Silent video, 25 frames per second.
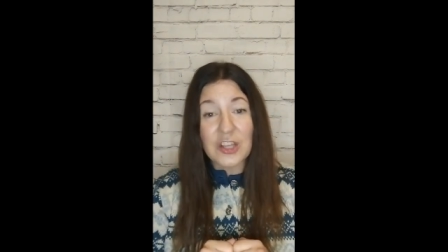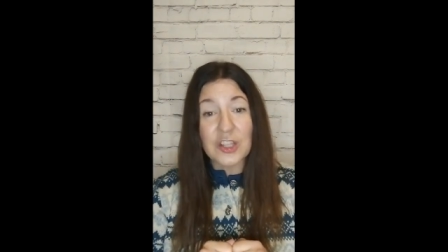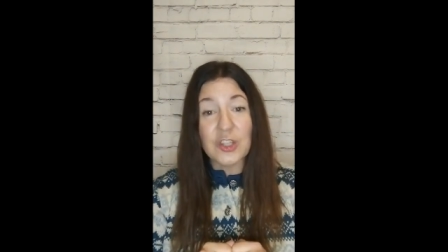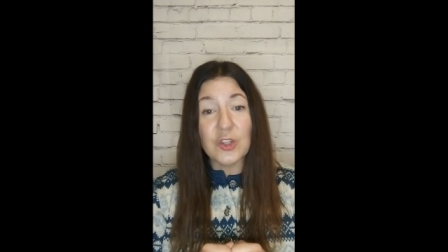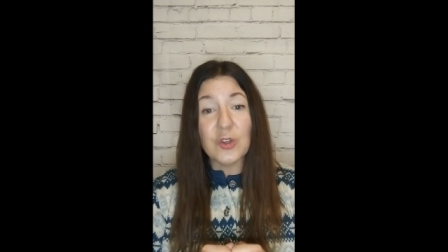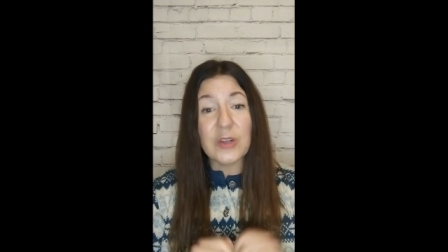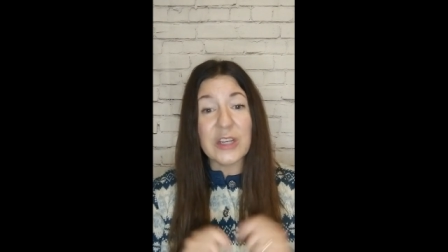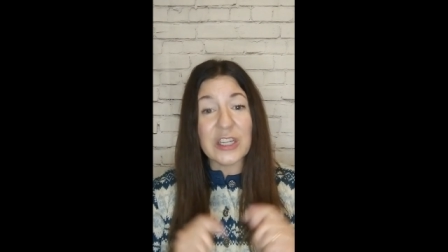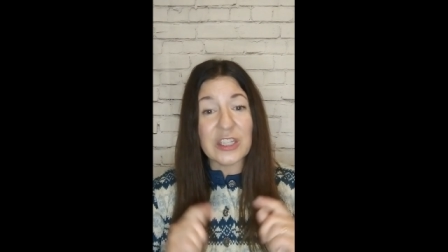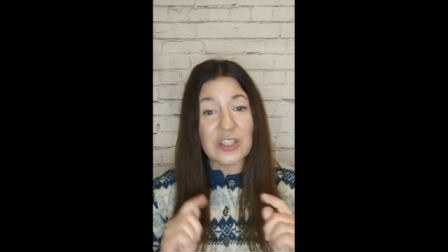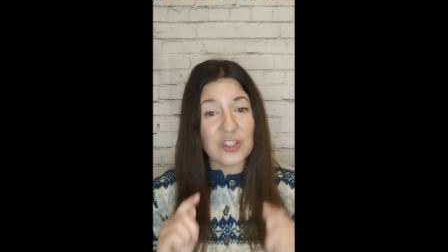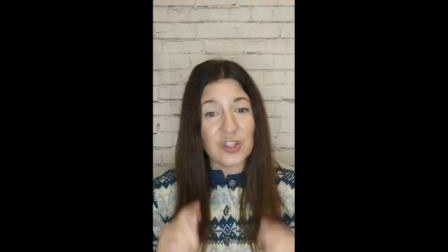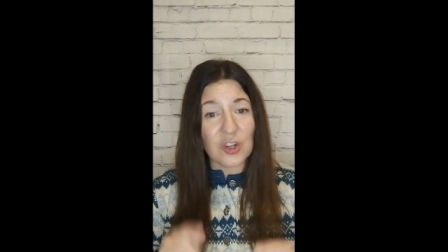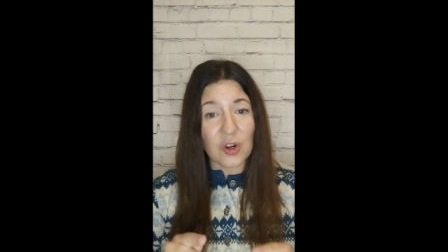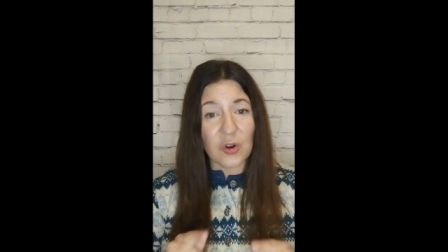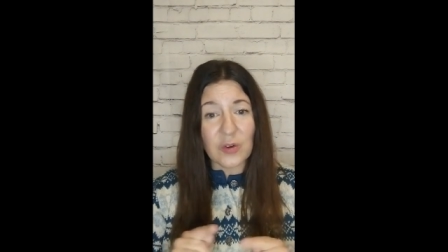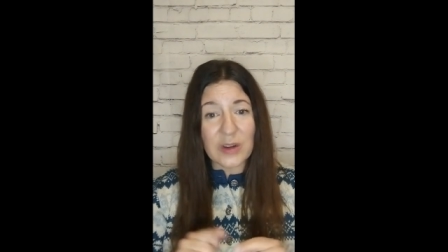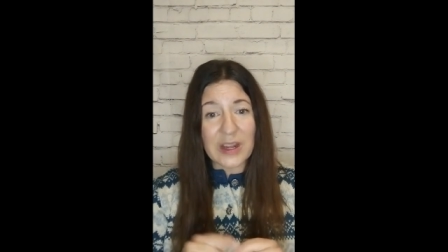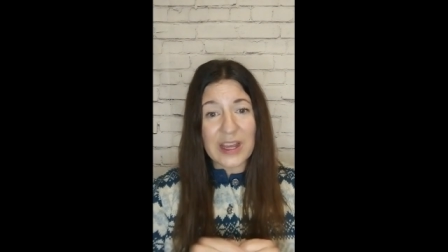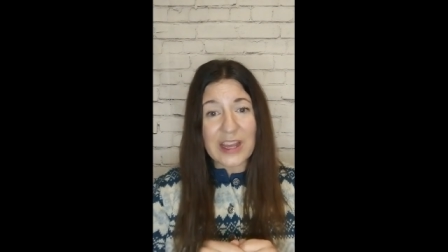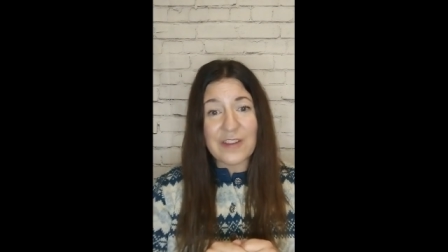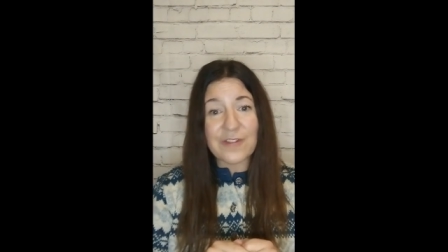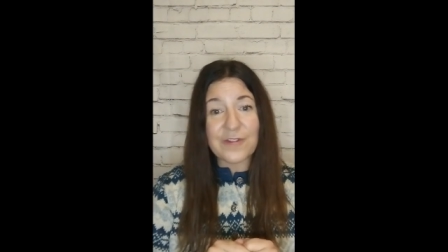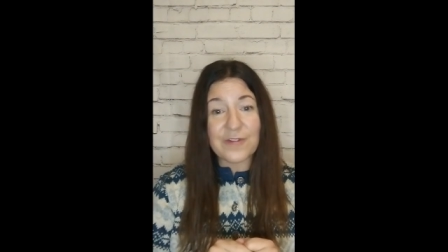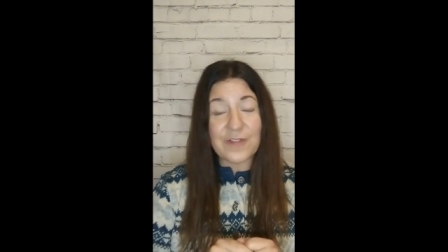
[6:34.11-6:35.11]
you can
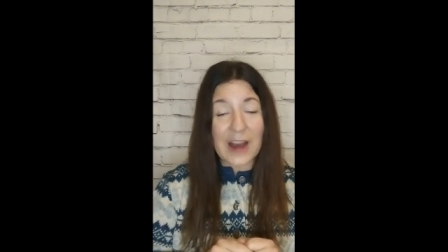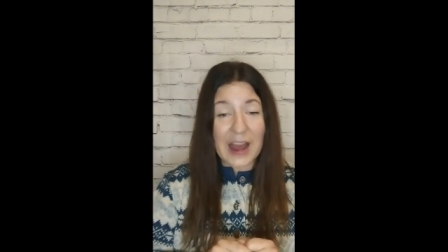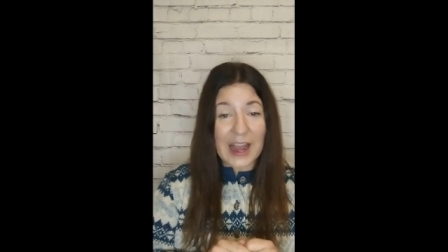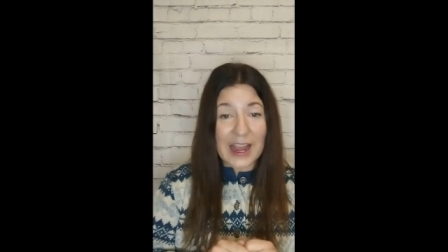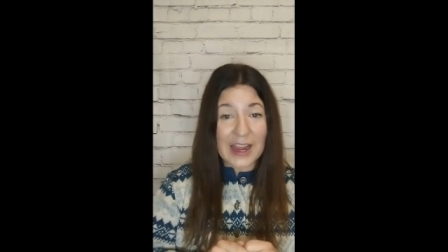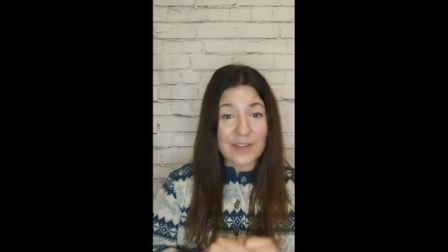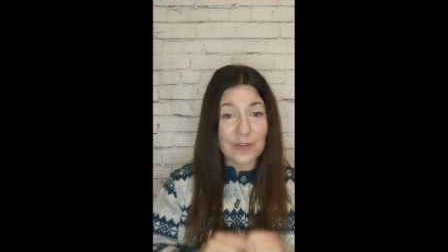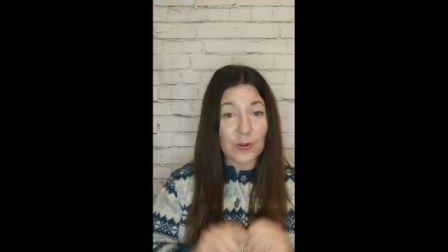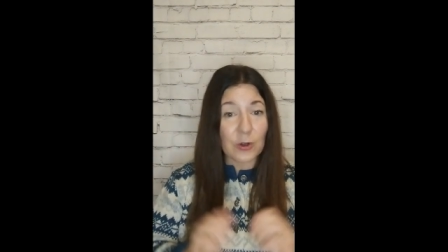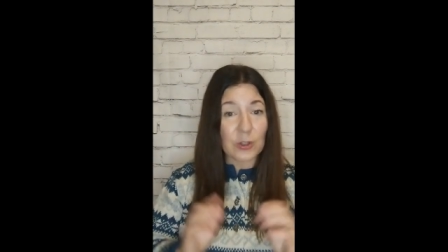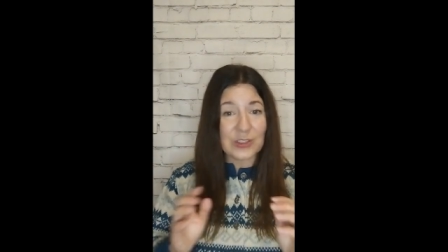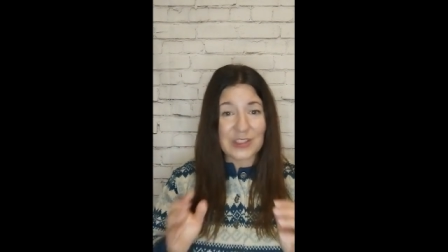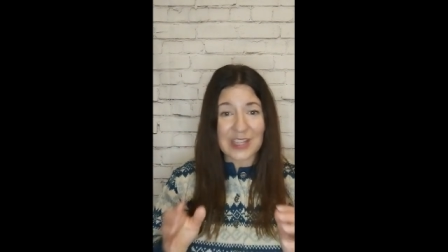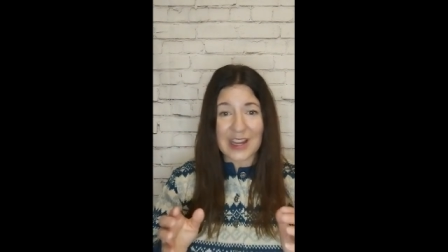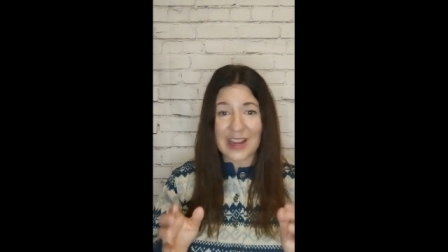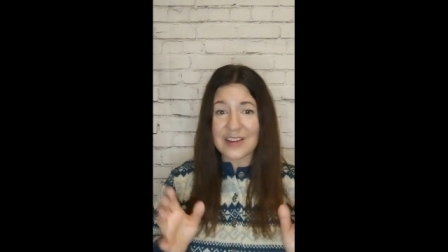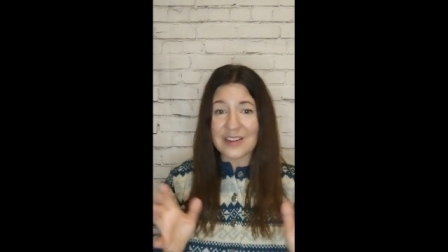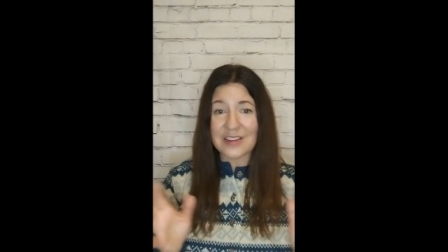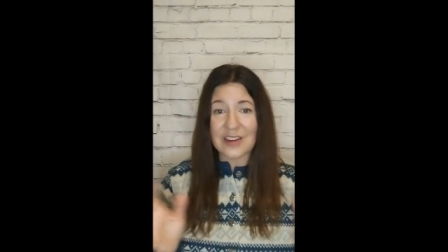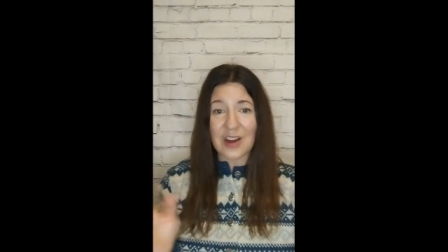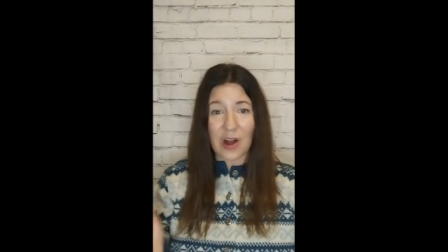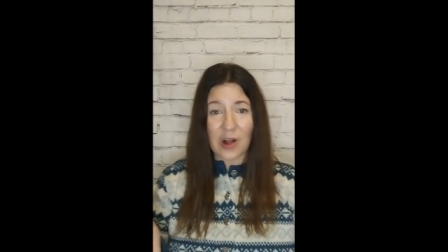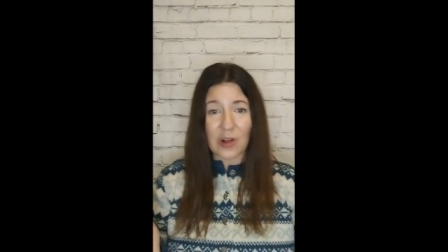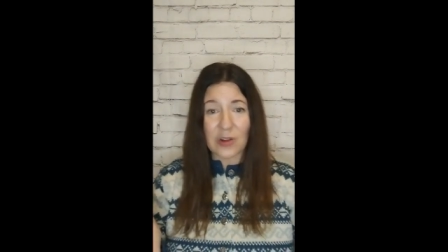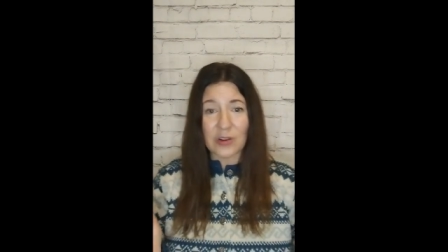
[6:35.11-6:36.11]
donate five or
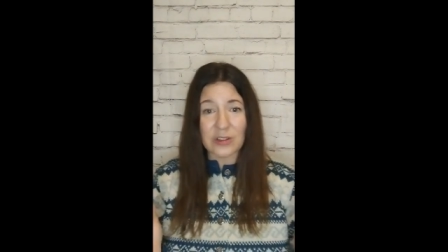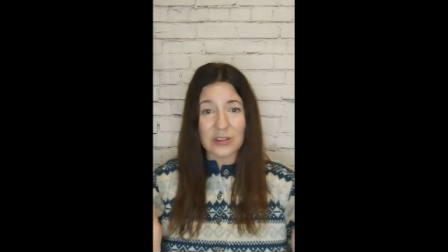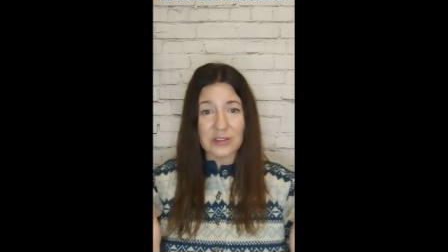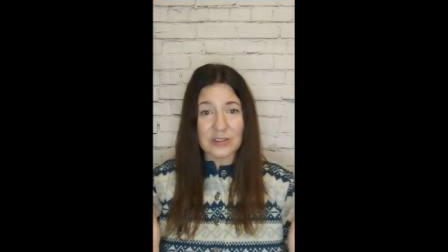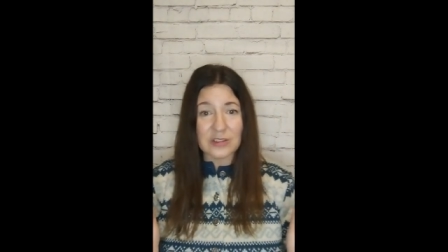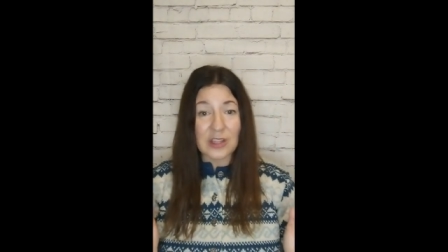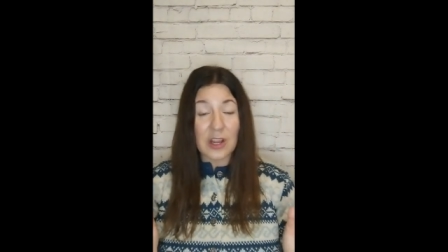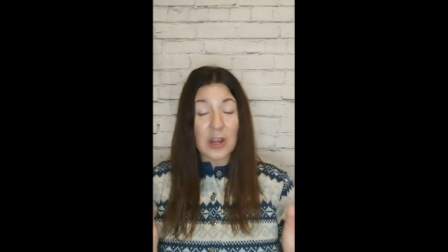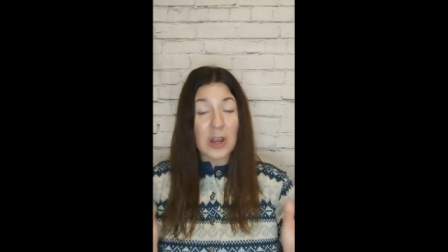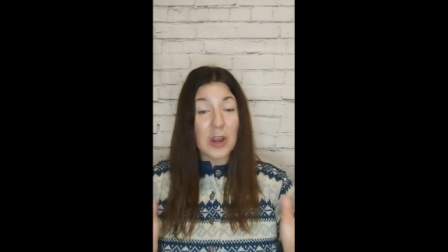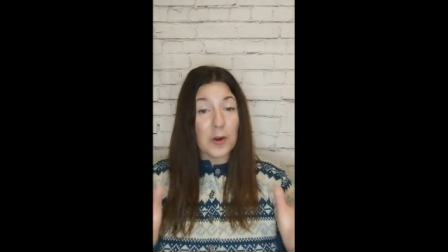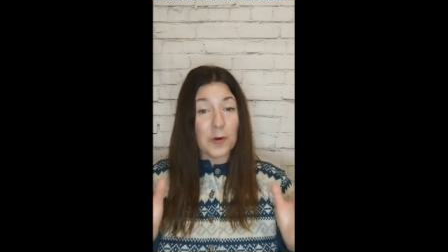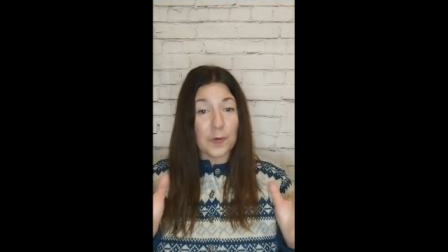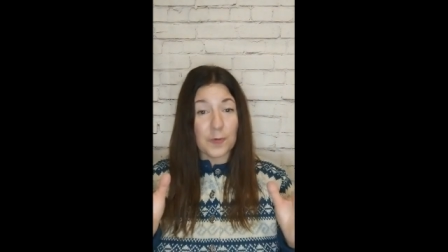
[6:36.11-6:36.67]
ten dollars